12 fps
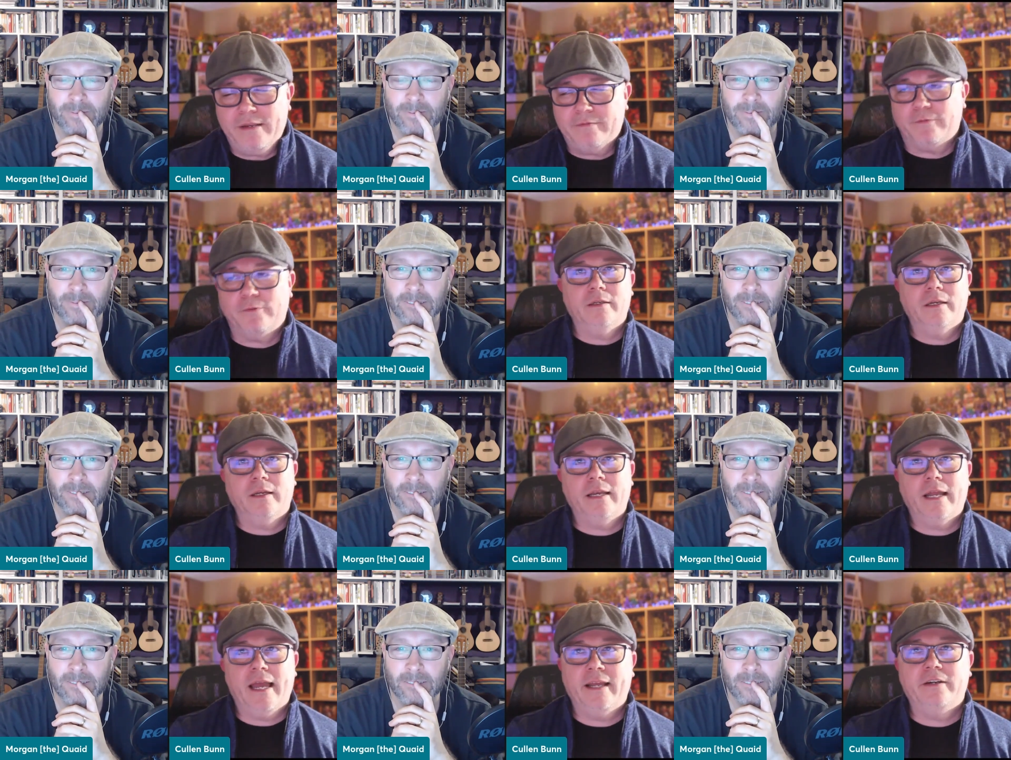Speaker 1: for an
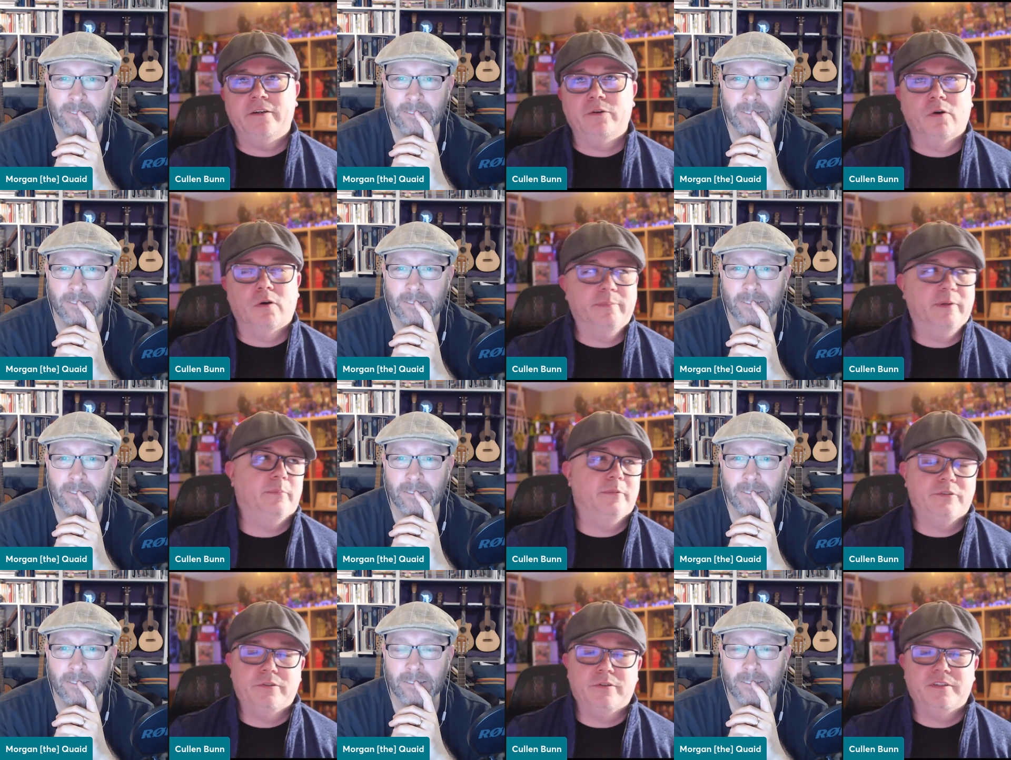editor or a
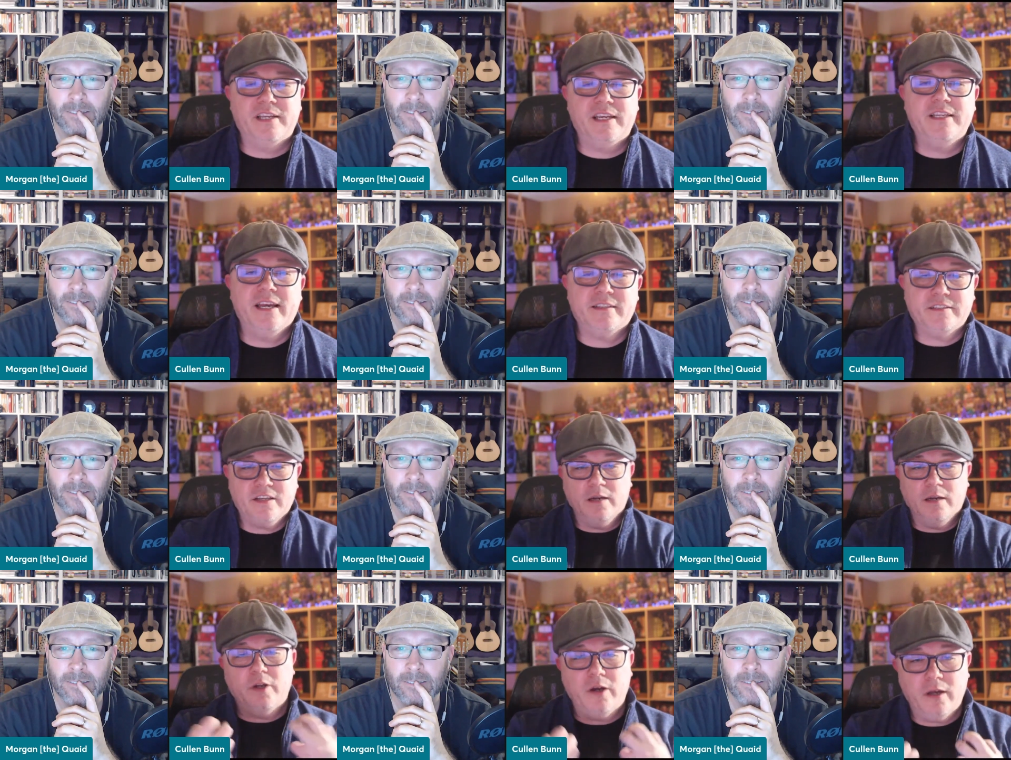publisher to say, yes,
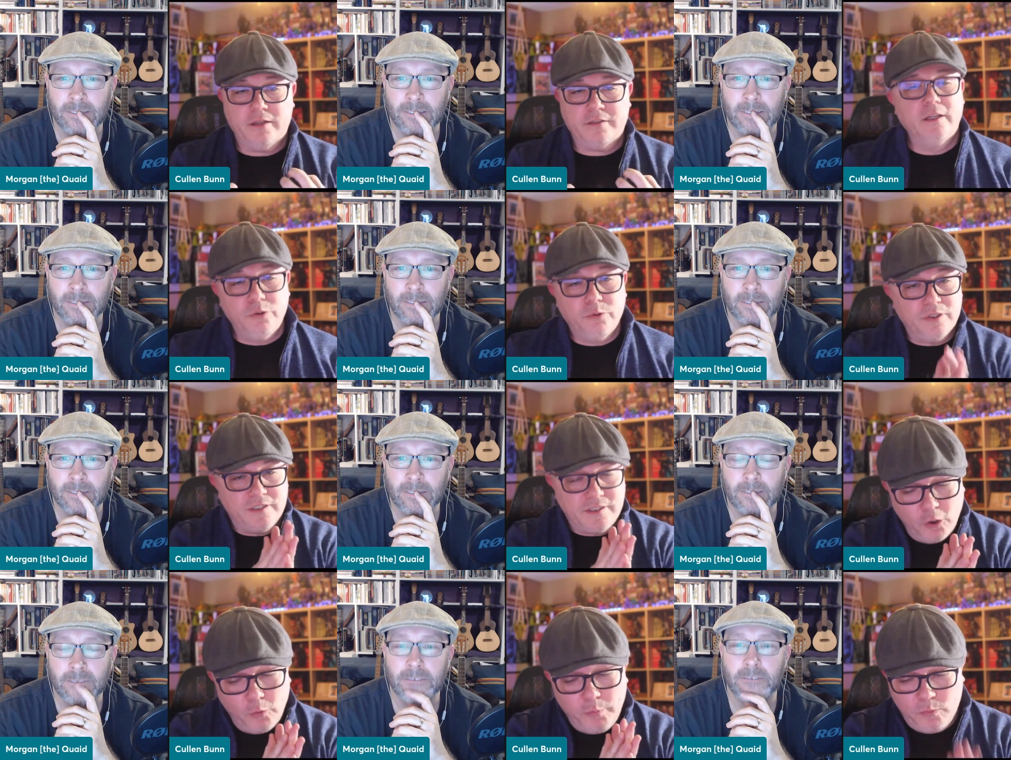come to us. You can
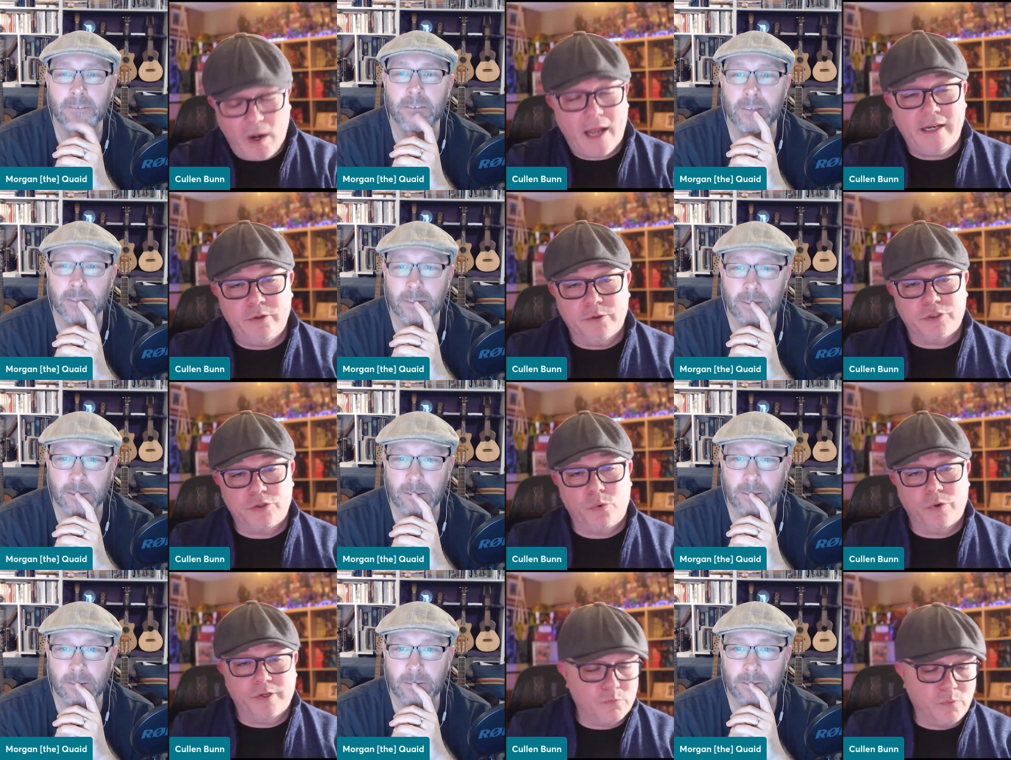still be writing your
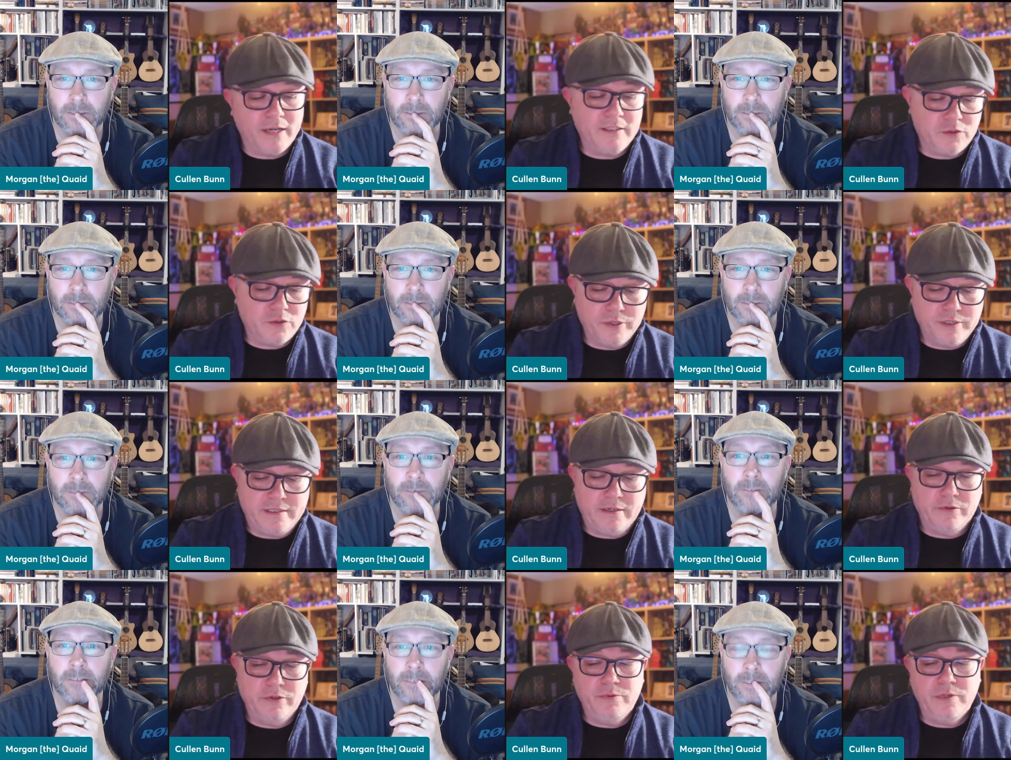stories. Write stories that are
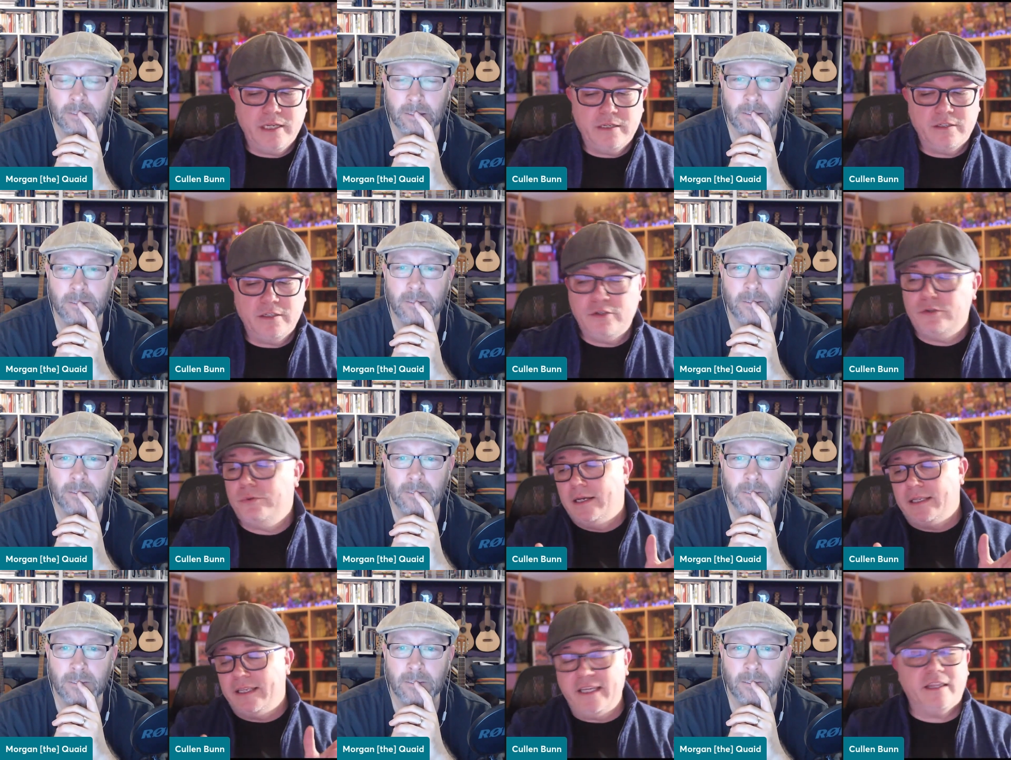unique to you.
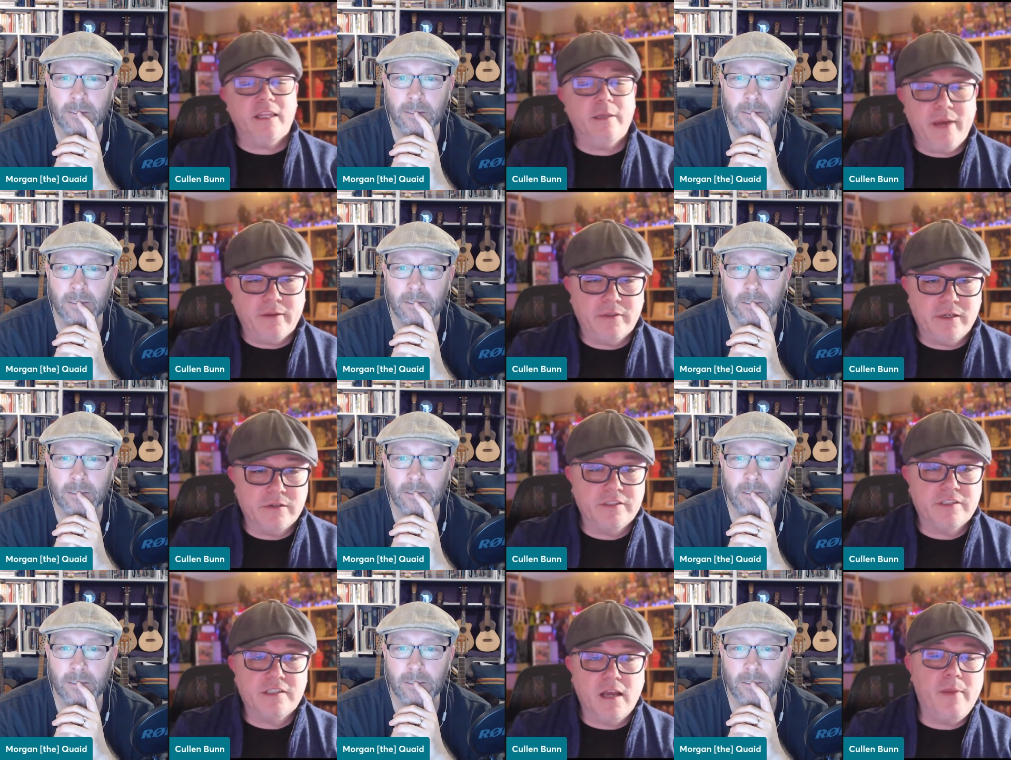Get them out there
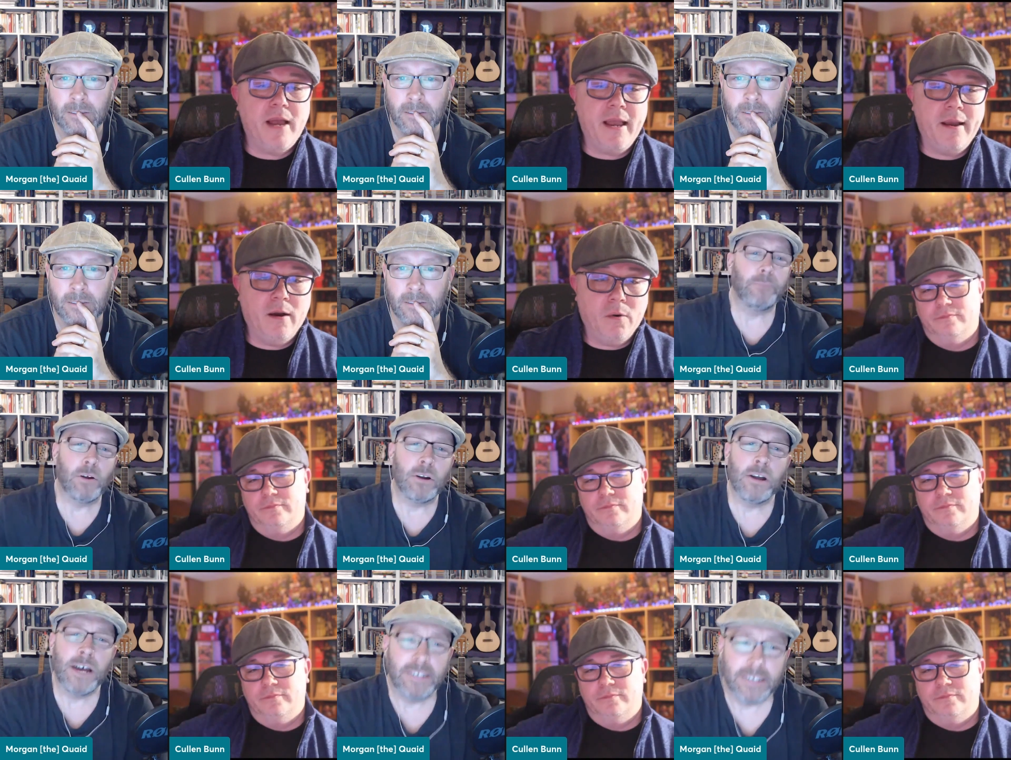somehow. All
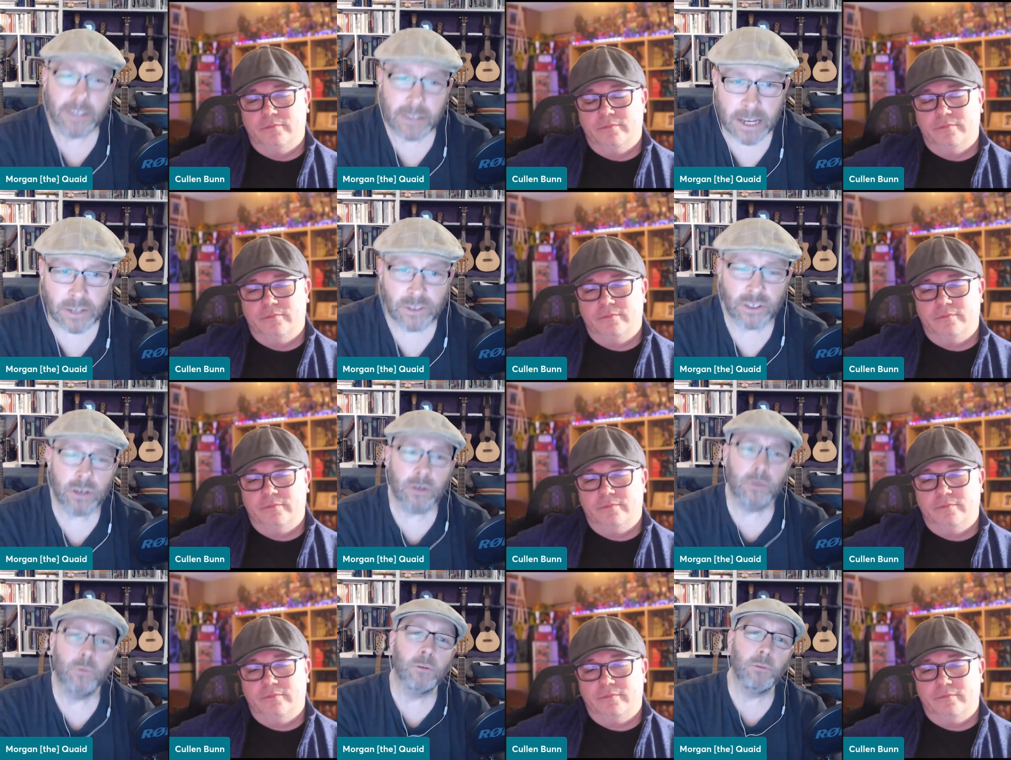right.
Speaker 2: Thank you,
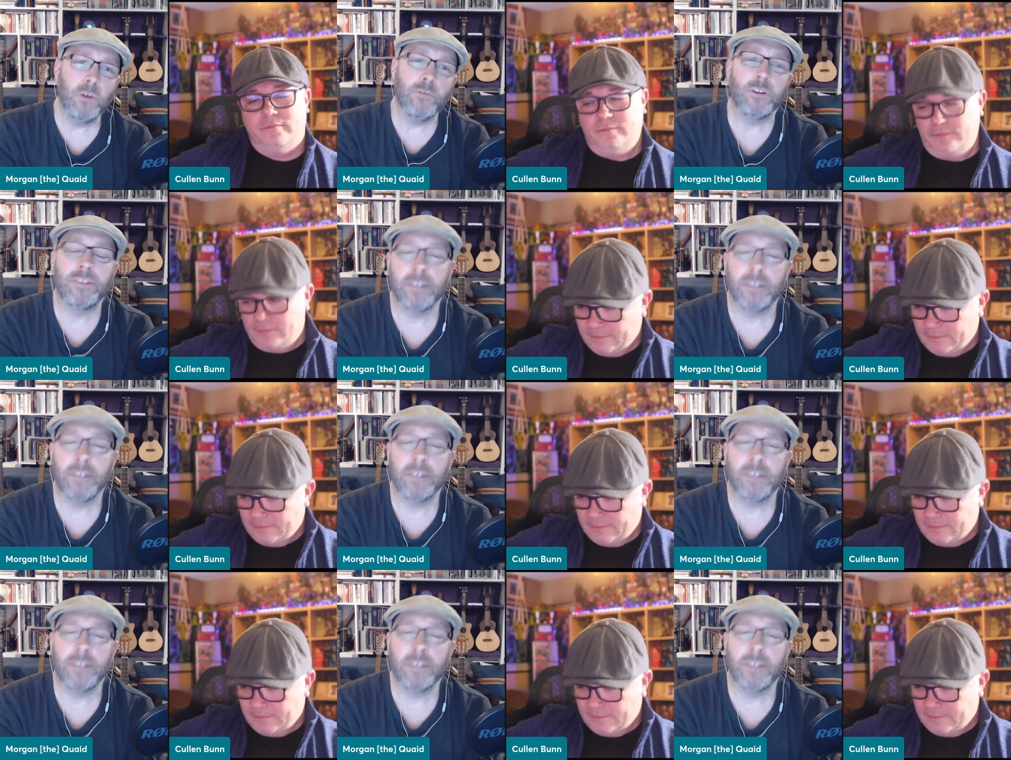sir. We'll move on to